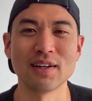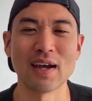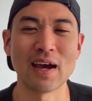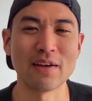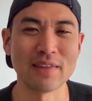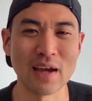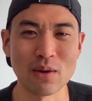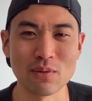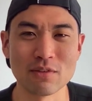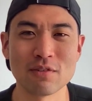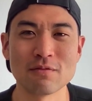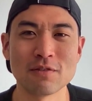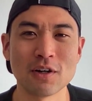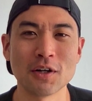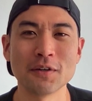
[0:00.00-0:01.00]
how that was
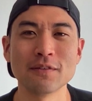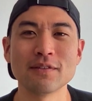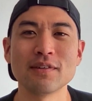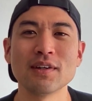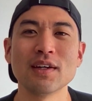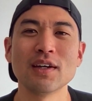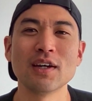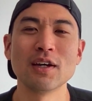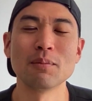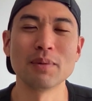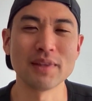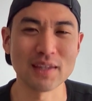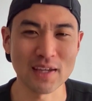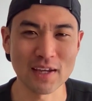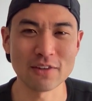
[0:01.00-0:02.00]
involved.
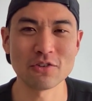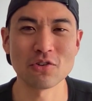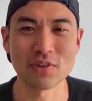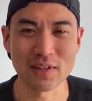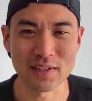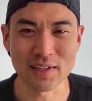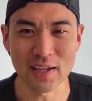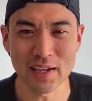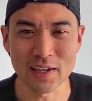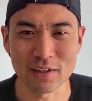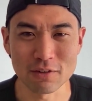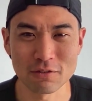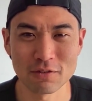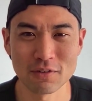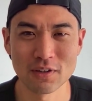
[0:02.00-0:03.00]
But the answer he
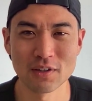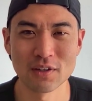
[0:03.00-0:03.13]
gave